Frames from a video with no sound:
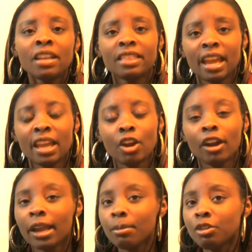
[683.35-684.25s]
they are
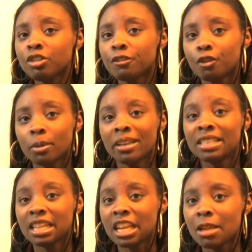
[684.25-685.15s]
able to form a
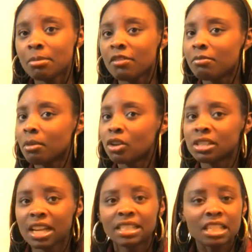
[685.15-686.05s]
team of
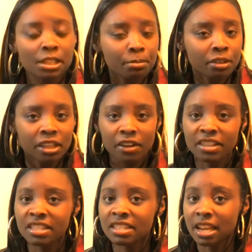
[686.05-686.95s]
multidisciplinary
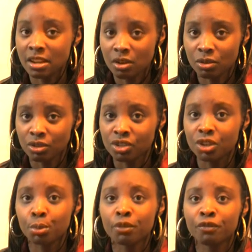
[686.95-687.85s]
stakeholders
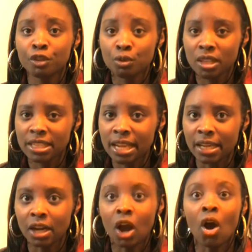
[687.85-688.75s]
to review the
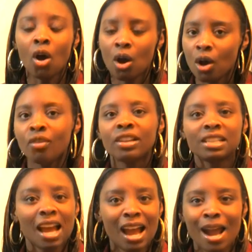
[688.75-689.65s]
data all the
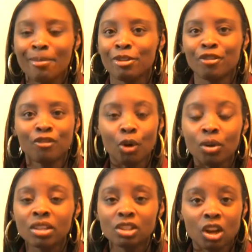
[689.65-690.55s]
time. They're
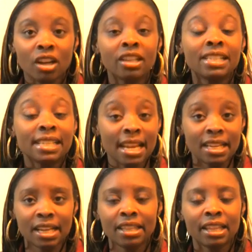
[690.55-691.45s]
focused on
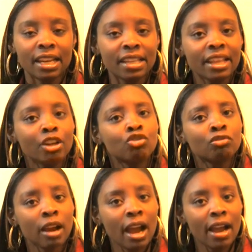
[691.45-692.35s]
data and letting that
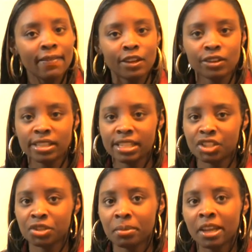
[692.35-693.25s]
drive their
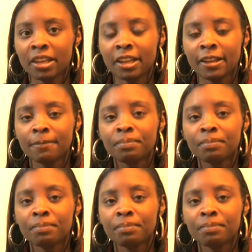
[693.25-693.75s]
decision making.